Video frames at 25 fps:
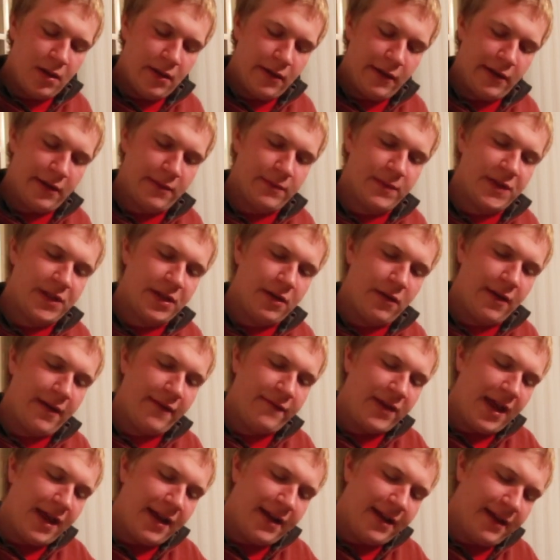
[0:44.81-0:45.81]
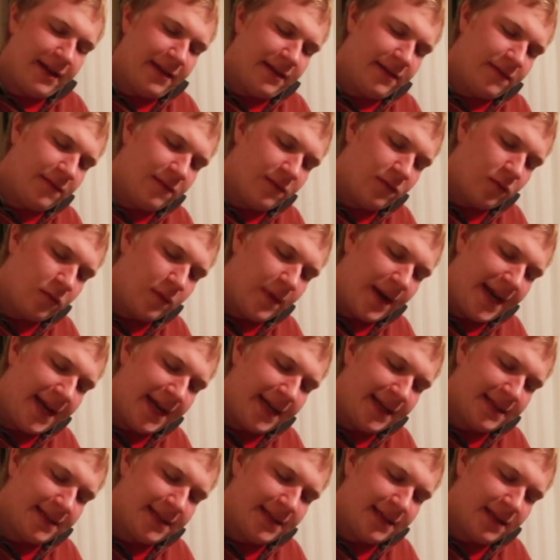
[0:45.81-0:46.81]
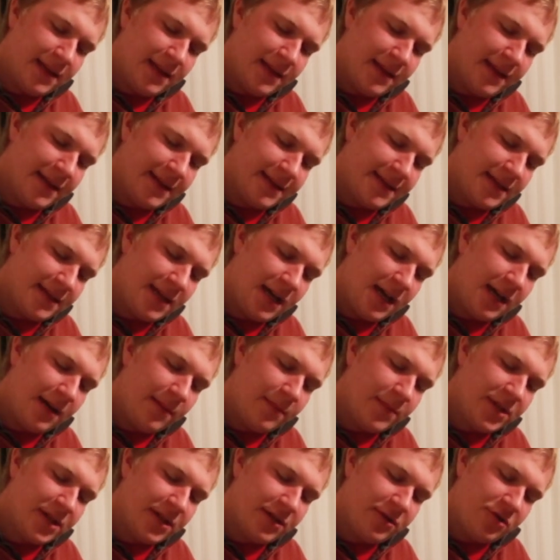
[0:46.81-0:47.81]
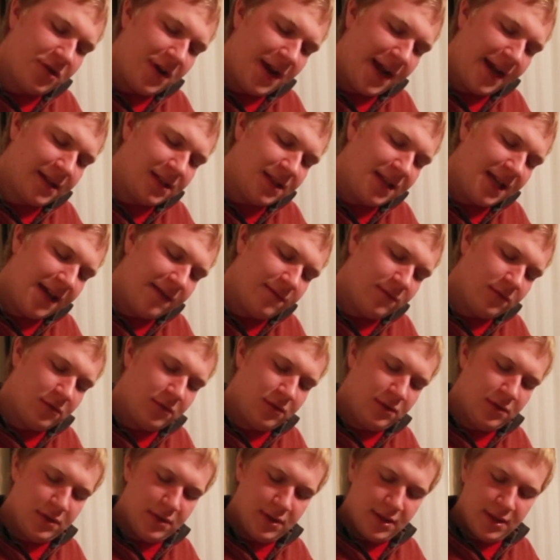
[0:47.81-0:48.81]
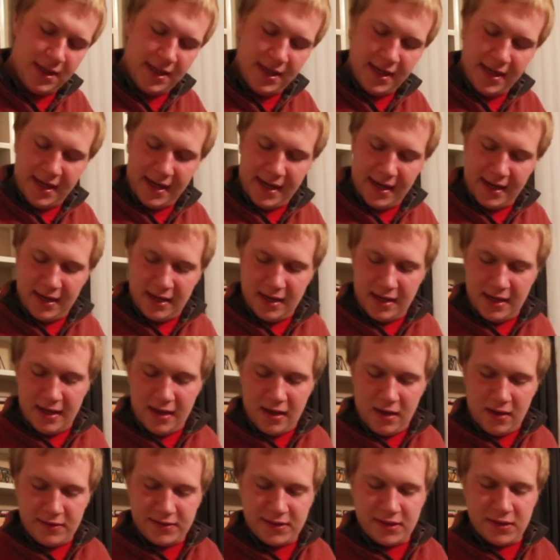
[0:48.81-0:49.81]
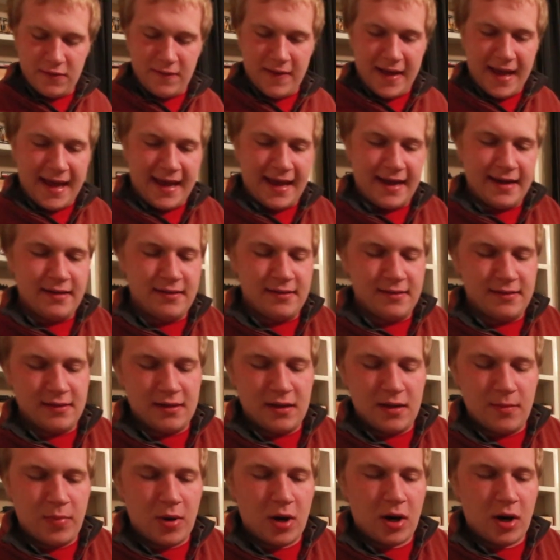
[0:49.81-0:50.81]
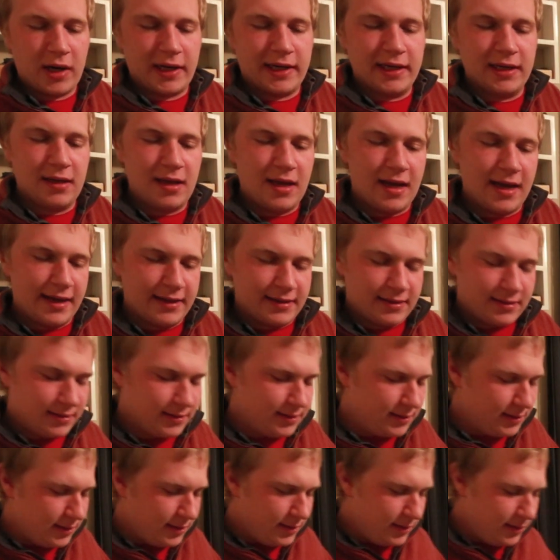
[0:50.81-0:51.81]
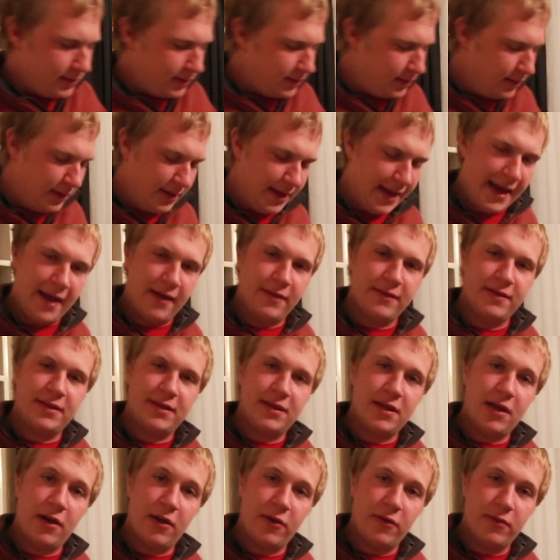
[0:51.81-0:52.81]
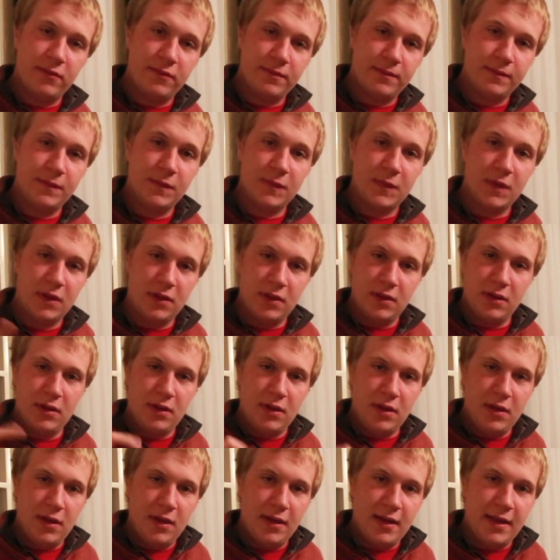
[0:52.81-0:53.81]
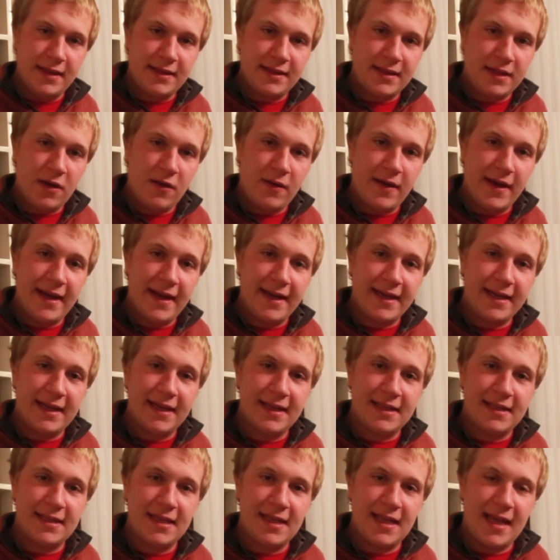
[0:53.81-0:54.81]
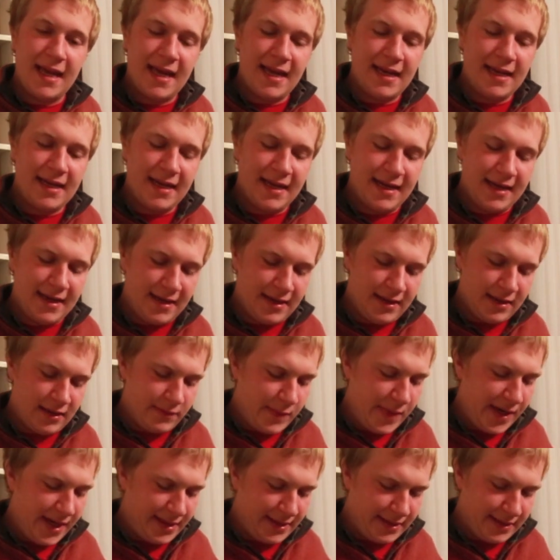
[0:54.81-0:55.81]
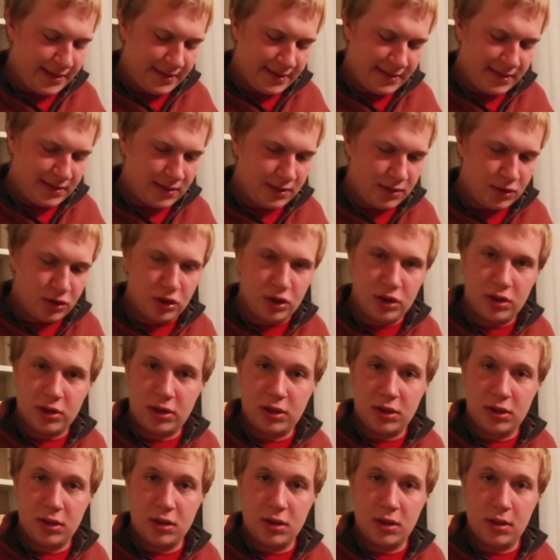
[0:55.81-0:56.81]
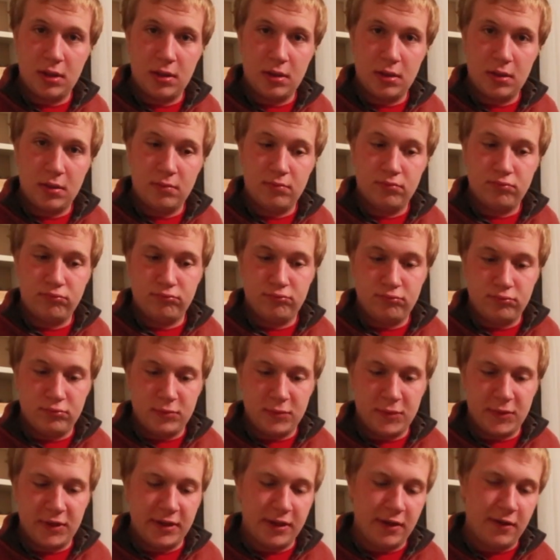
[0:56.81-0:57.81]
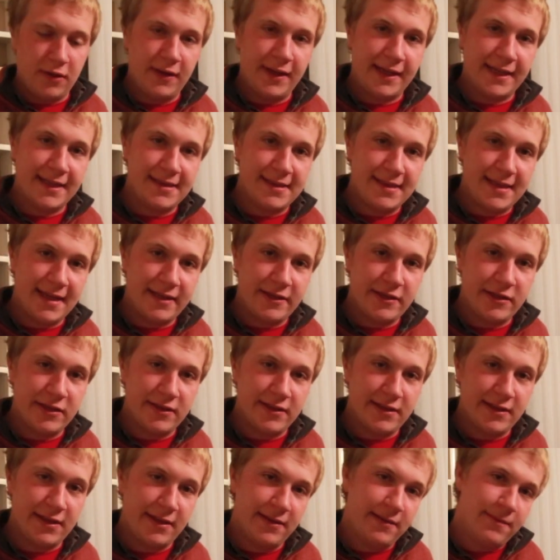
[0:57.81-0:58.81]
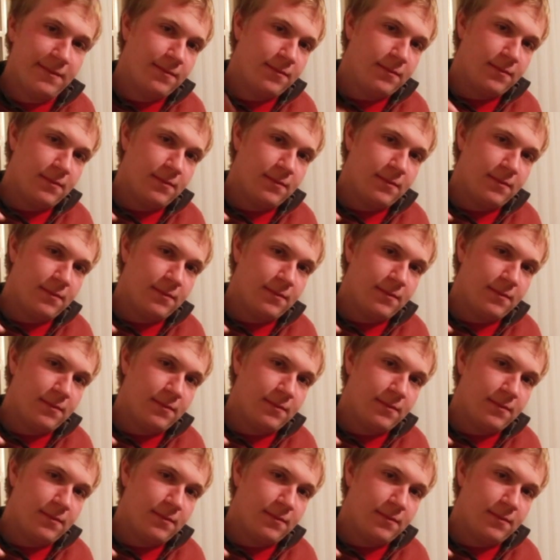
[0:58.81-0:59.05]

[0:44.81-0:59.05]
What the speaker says: So I've got to raise this up to track level and also add a parking lot to the layout. So let's go ahead and get to that and make this look, you know, like a station scene.